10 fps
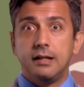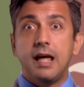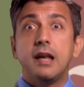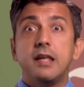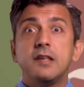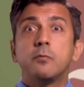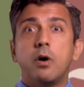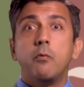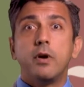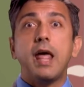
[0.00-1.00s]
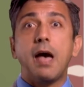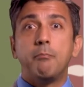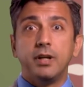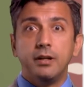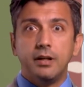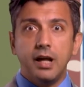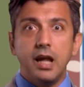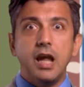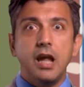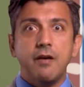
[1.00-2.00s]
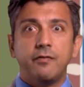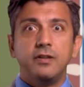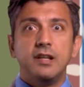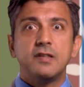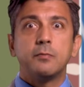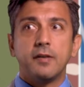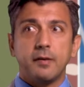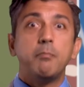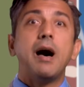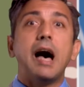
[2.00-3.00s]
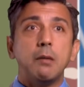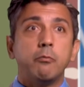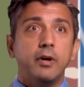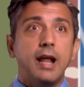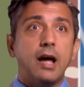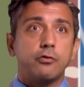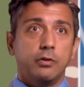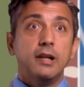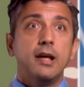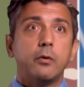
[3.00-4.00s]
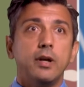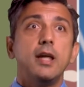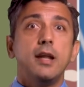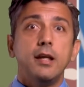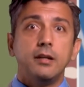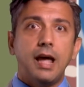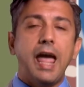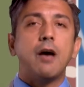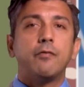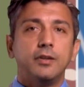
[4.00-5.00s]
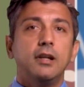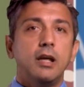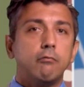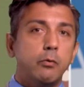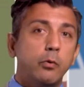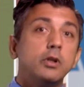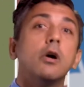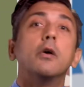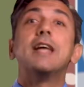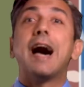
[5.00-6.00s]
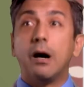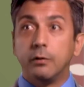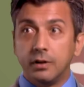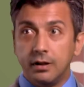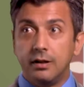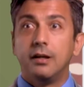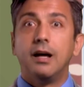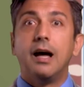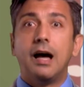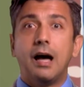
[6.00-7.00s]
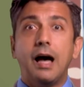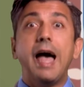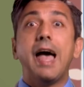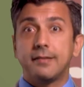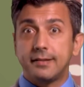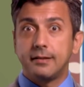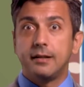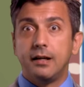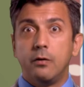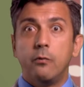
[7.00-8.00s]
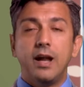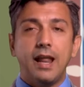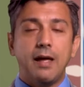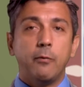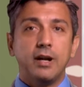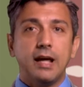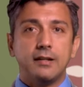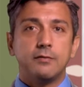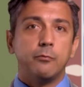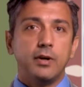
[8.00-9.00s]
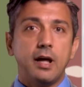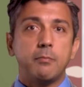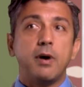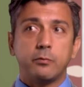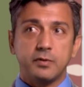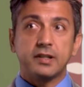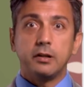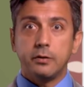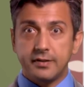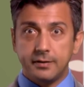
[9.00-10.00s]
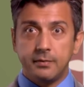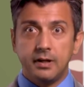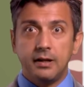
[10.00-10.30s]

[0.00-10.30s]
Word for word: That is what would happen if this was a pipe with actual liquid in it. Half of the liquid would go down uh, as when, when, that, when that part was closed.